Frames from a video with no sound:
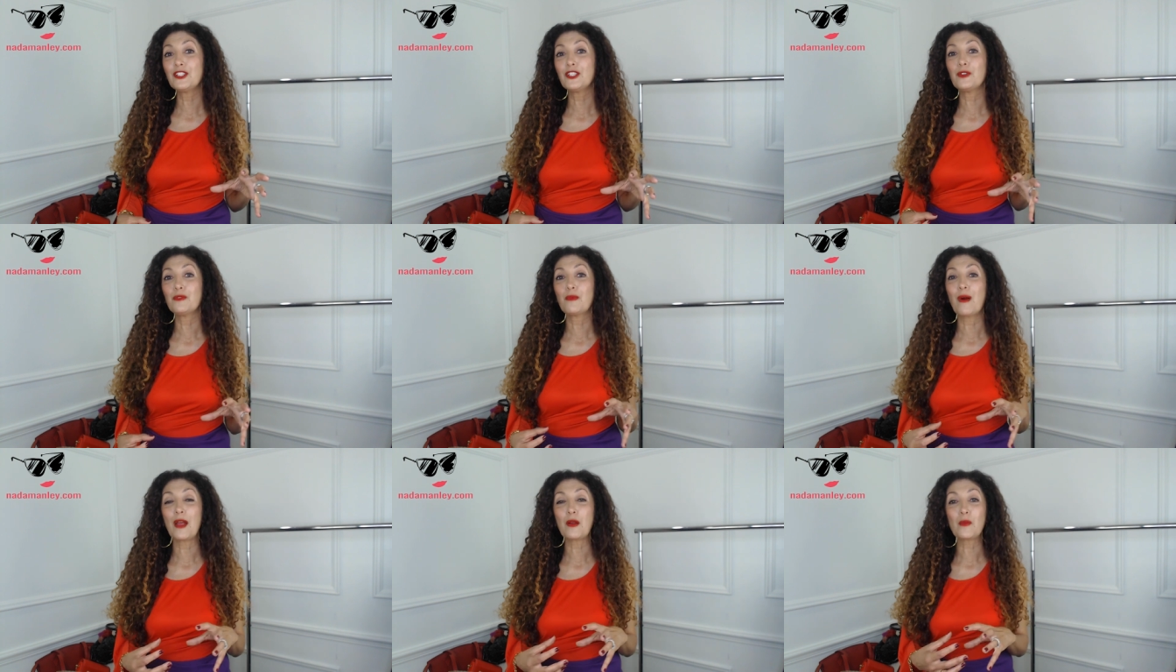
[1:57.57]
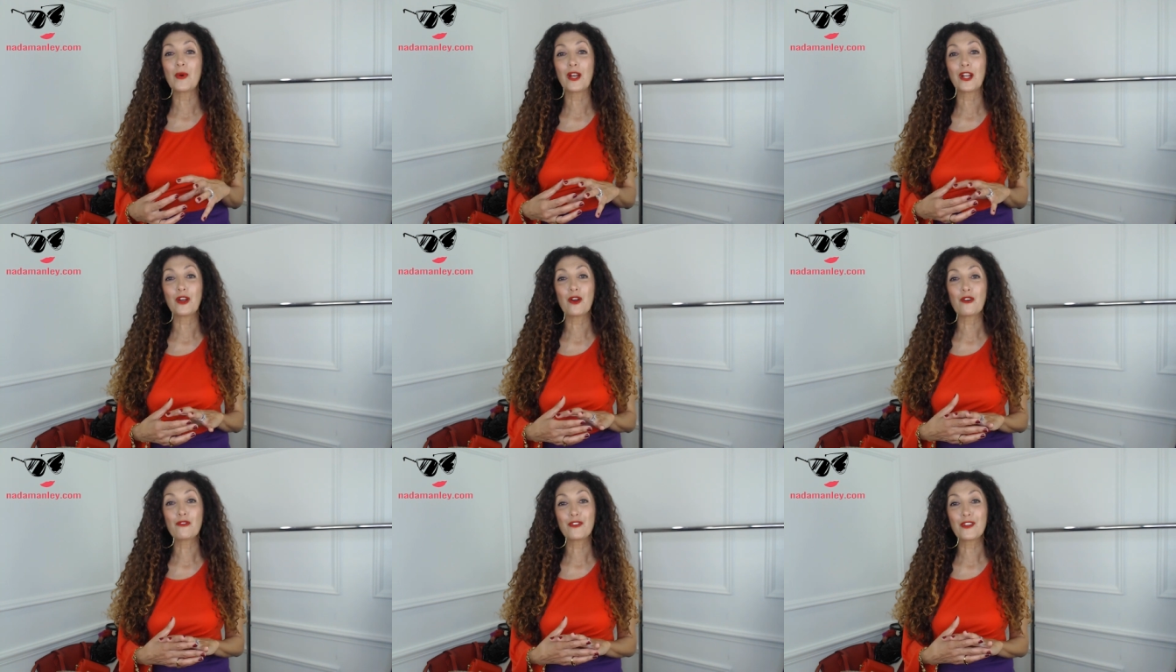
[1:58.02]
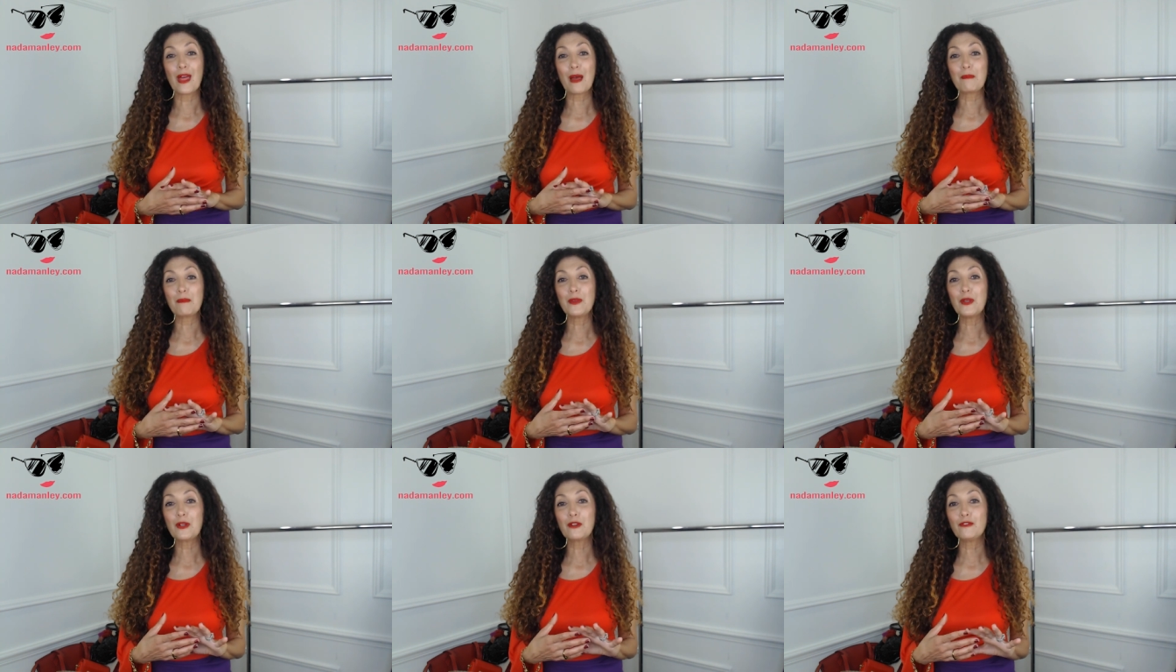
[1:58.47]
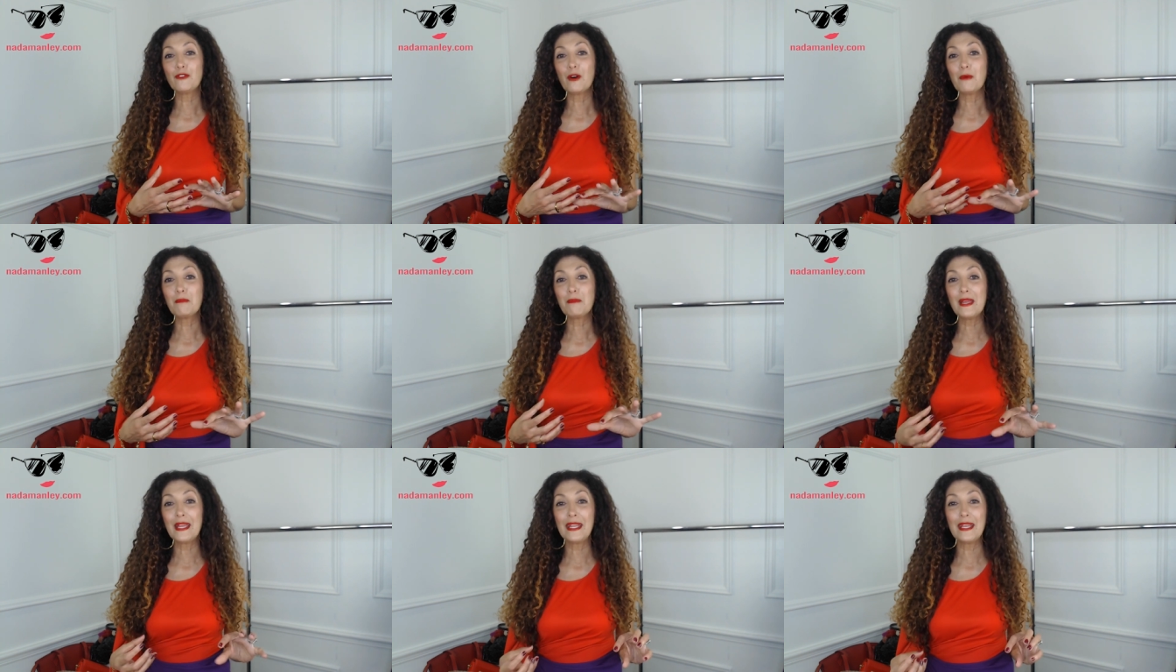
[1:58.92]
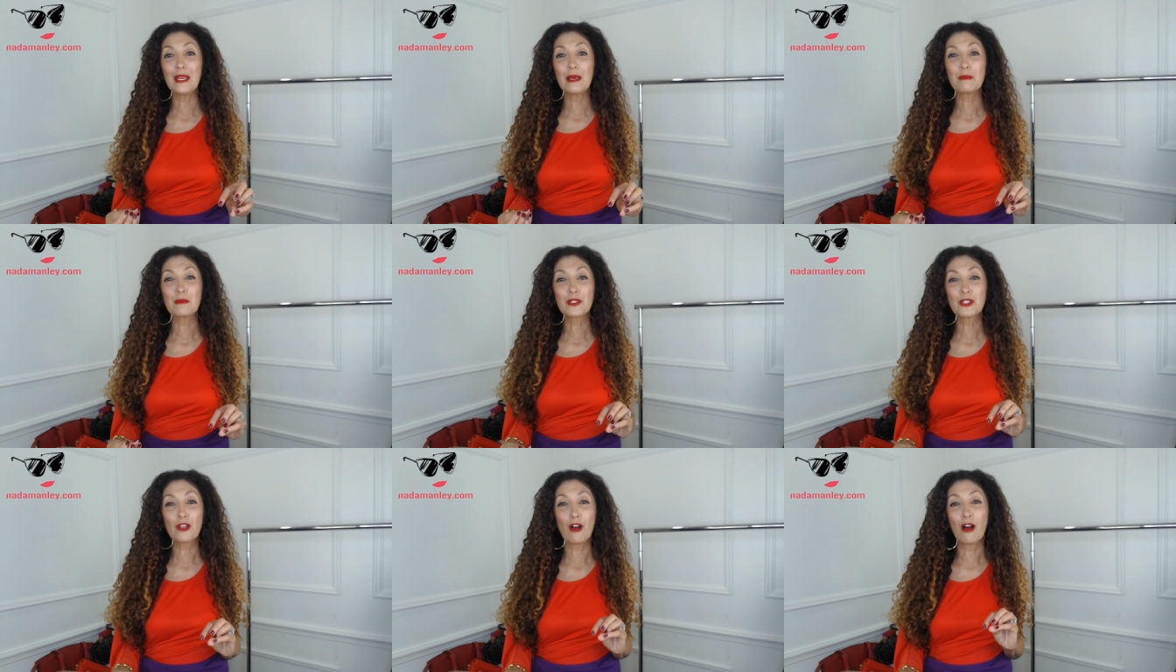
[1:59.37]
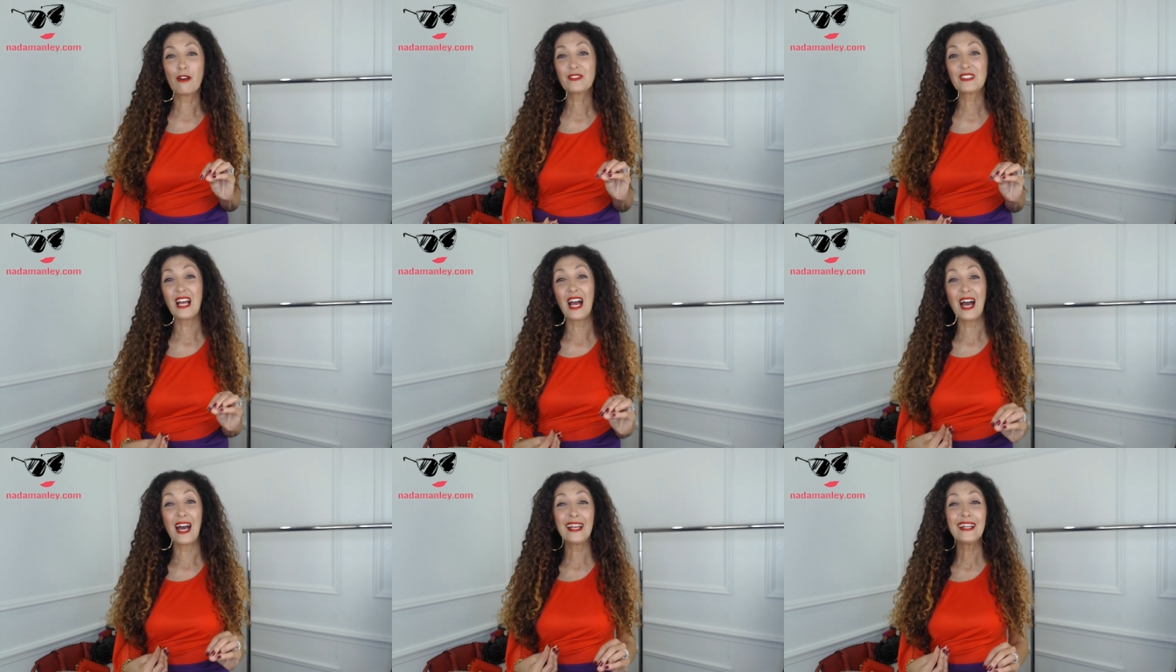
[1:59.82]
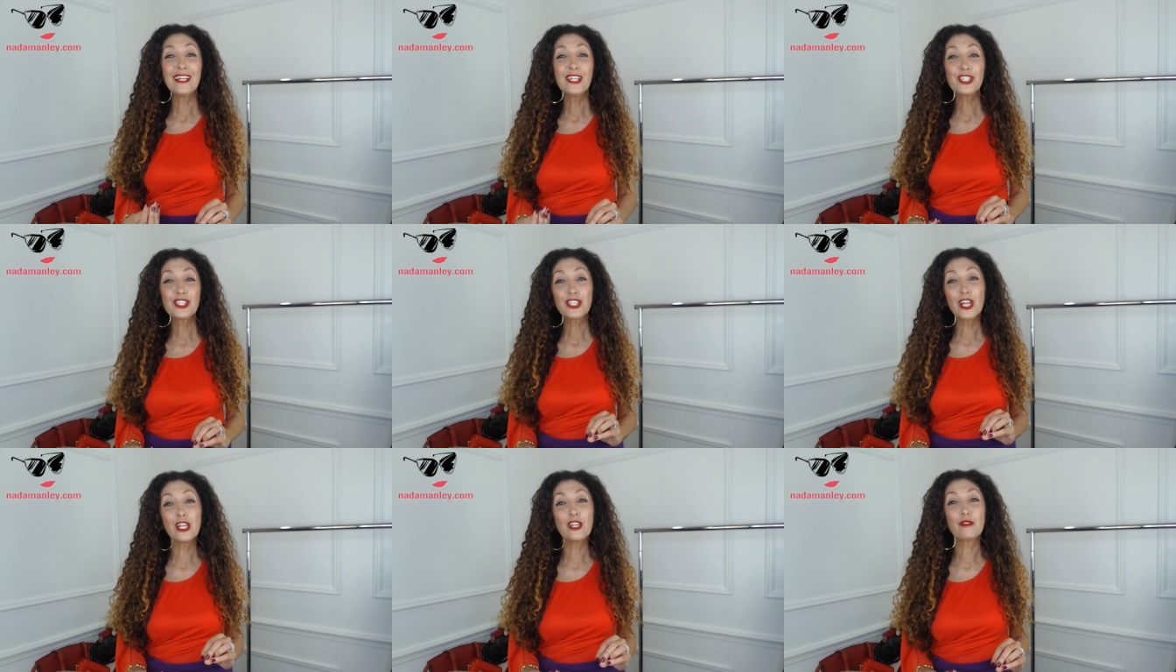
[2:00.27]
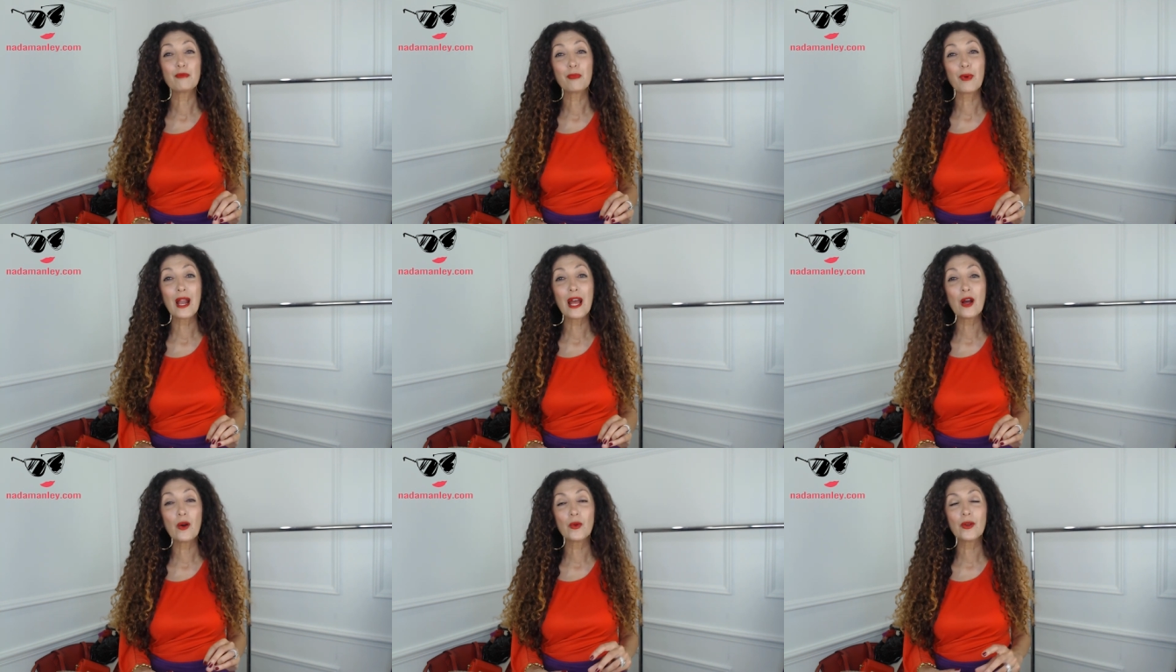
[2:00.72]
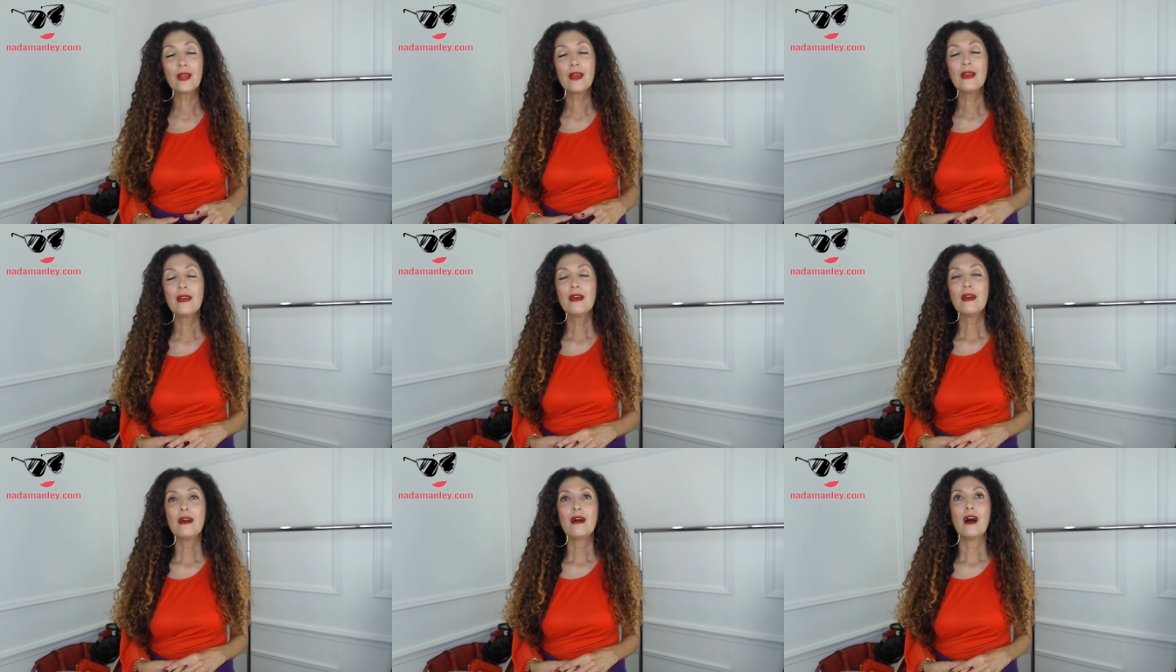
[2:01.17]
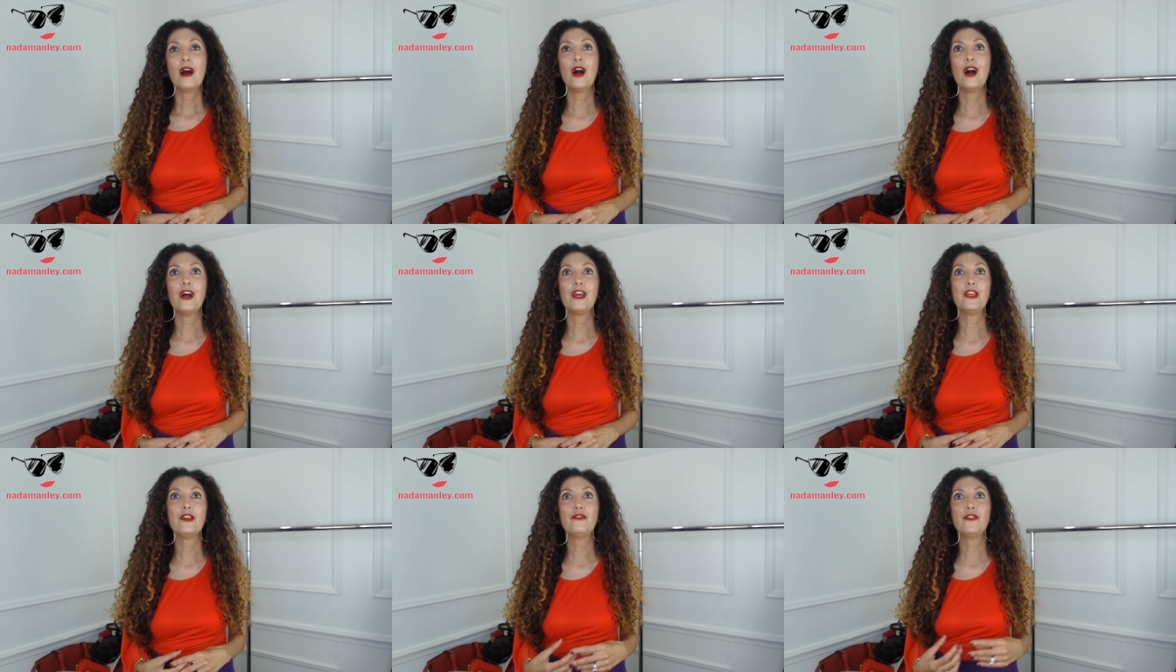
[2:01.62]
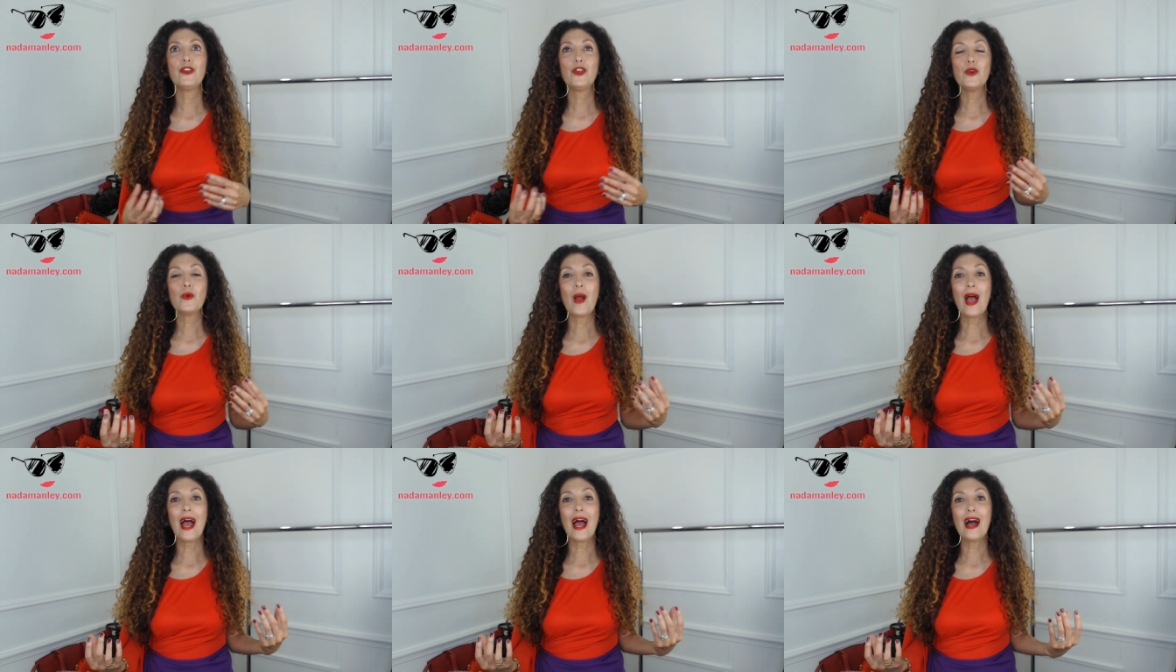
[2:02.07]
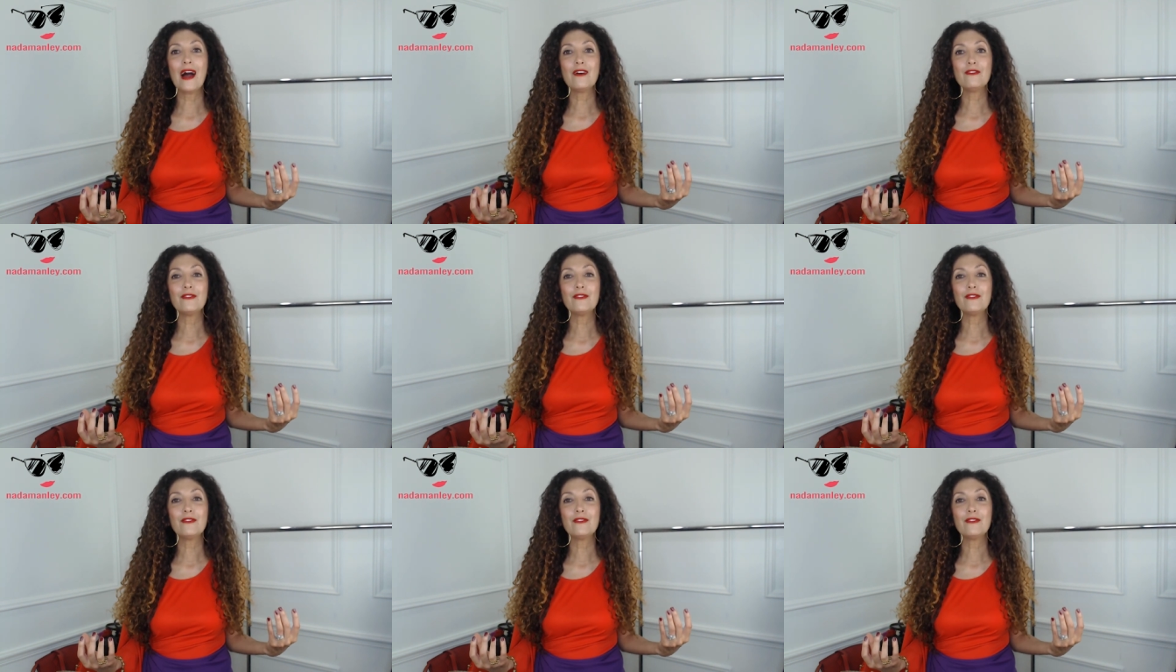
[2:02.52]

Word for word: You might want to go for that beautiful medium soft honey shade of brown. Uh, if you have,